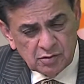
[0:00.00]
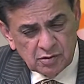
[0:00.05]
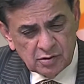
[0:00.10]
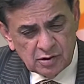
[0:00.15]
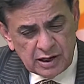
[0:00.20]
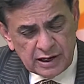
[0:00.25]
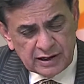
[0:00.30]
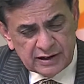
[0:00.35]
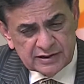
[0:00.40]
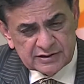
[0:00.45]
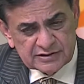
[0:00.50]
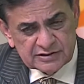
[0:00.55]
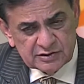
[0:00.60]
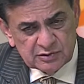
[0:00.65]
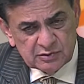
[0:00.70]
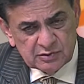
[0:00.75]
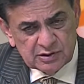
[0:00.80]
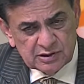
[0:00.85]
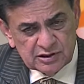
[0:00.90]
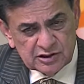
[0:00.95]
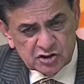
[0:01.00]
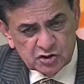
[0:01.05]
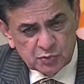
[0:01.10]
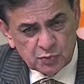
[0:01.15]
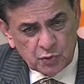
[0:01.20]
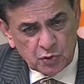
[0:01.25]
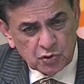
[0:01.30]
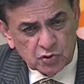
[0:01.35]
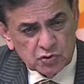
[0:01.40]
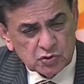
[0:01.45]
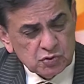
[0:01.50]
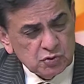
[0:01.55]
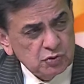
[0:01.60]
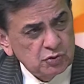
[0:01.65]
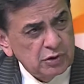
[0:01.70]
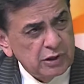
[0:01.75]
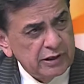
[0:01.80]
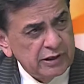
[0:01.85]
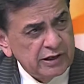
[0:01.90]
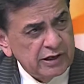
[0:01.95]
aggressively respond
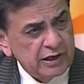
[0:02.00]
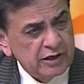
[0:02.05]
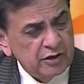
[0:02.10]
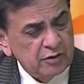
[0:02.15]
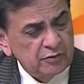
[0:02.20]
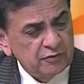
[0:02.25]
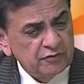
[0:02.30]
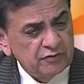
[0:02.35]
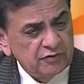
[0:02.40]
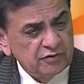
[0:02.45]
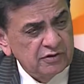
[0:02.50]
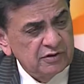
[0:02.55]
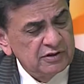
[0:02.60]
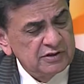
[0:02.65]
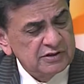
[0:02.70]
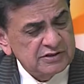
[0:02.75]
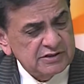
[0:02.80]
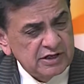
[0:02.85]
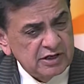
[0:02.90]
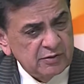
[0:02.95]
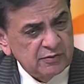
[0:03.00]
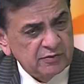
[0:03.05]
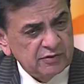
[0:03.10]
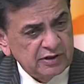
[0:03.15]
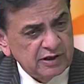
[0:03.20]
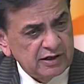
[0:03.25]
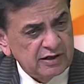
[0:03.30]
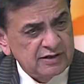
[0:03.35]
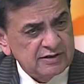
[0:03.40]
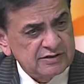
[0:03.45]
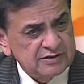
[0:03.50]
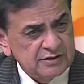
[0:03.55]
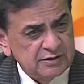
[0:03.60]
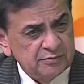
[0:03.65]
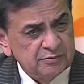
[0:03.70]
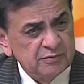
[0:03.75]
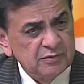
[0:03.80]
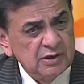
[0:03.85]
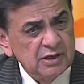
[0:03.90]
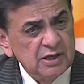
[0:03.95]
to any kind of this kind of
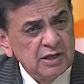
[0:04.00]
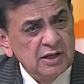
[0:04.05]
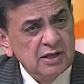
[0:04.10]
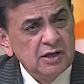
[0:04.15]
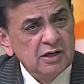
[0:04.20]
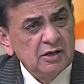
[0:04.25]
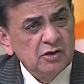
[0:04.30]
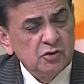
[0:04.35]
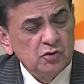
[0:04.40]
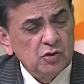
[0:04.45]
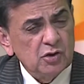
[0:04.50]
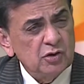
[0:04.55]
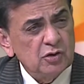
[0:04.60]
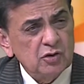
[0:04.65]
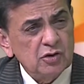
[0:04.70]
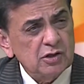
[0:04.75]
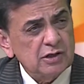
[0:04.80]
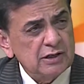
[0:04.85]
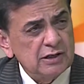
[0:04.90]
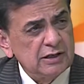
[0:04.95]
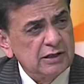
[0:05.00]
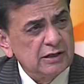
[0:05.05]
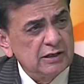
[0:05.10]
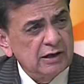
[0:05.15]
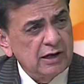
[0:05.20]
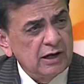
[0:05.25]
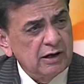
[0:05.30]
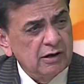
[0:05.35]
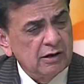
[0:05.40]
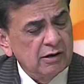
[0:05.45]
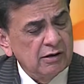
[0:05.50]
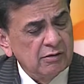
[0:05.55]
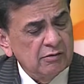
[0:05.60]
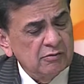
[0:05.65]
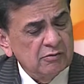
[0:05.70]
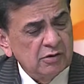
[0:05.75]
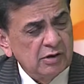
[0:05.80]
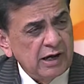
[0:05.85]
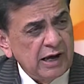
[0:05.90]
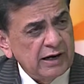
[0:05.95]
terrorism, you are not really
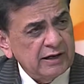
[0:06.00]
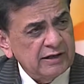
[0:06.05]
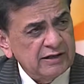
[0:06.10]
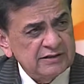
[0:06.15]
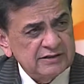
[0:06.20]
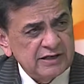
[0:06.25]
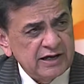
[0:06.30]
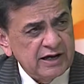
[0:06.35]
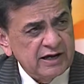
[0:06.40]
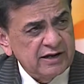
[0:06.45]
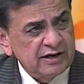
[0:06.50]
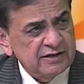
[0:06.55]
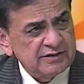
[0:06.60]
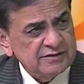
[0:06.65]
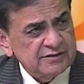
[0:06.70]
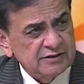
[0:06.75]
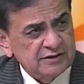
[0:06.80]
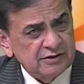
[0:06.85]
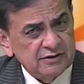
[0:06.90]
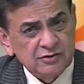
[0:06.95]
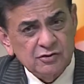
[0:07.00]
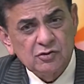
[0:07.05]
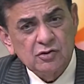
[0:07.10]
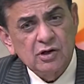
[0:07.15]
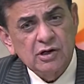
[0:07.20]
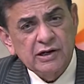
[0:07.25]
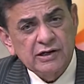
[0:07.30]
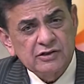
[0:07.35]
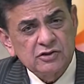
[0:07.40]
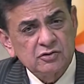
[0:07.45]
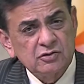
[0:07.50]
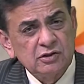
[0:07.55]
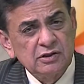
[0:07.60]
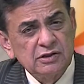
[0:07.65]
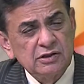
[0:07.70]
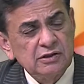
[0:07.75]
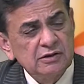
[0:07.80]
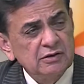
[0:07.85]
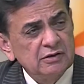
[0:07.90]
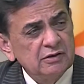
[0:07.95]
act as an aggressor. You are
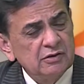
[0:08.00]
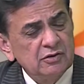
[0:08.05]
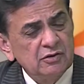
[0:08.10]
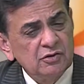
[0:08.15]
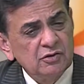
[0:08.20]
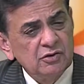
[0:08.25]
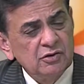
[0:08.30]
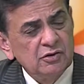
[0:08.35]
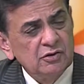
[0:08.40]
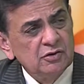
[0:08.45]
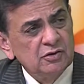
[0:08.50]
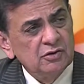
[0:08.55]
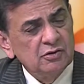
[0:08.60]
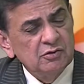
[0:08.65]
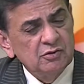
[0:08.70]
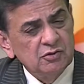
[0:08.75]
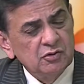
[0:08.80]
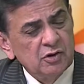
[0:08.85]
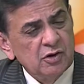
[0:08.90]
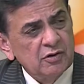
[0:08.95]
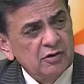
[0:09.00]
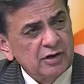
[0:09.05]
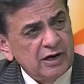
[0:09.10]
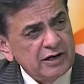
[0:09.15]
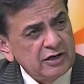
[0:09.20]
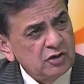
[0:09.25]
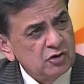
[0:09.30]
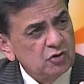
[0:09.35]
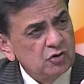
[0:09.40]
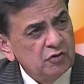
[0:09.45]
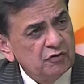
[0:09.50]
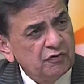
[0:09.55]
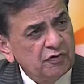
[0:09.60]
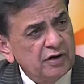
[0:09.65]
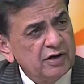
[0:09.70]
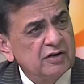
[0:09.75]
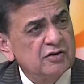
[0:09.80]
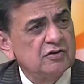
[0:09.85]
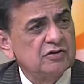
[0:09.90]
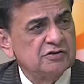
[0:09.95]
actually you have right to
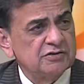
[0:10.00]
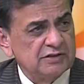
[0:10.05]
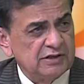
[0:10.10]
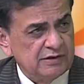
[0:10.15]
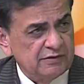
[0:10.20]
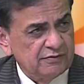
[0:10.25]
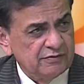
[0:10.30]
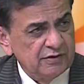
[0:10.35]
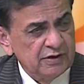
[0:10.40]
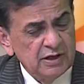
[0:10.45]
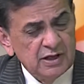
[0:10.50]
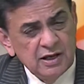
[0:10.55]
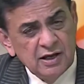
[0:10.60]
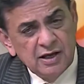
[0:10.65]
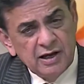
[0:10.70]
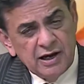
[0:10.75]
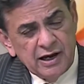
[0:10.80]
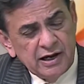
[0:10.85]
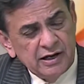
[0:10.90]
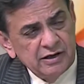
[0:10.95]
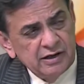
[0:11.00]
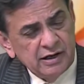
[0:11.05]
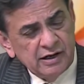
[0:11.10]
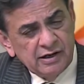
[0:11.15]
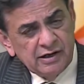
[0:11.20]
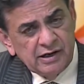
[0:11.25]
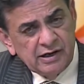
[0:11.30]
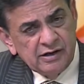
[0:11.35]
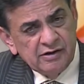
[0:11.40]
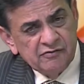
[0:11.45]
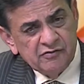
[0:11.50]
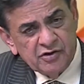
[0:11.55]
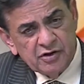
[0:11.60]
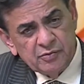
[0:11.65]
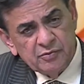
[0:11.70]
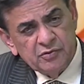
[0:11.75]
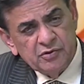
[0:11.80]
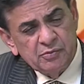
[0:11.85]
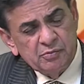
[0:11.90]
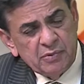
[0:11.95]
defend yourself, and one
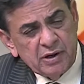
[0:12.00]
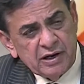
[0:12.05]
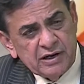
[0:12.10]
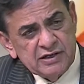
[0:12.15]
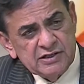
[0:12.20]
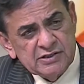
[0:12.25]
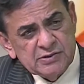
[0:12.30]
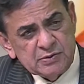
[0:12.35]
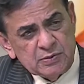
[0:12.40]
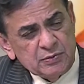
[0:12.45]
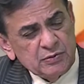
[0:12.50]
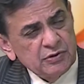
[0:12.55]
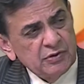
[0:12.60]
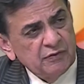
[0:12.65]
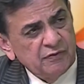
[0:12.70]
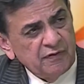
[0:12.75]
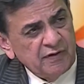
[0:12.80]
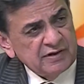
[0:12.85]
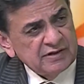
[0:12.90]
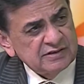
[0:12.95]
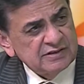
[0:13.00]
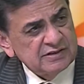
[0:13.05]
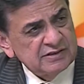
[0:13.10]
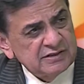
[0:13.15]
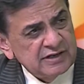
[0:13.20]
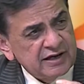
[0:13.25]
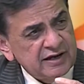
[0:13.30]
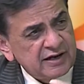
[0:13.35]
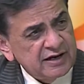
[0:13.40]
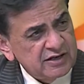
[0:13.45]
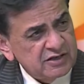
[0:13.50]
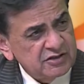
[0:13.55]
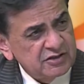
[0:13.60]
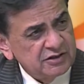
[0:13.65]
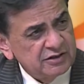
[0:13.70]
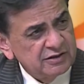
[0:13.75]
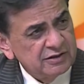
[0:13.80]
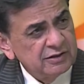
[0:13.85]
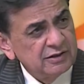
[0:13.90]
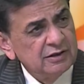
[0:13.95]
of the mechanism of the defense is
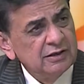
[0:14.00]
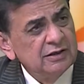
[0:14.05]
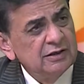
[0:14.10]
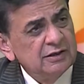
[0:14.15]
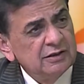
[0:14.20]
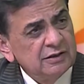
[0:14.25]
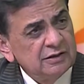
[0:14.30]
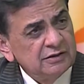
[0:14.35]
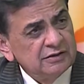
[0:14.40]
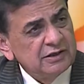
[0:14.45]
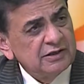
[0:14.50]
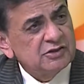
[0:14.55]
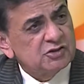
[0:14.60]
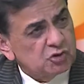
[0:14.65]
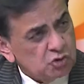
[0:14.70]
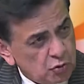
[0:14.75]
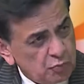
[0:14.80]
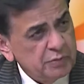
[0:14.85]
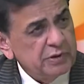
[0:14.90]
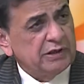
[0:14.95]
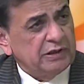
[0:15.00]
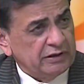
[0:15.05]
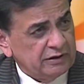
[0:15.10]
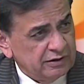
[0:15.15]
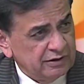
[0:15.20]
aggression. Then so be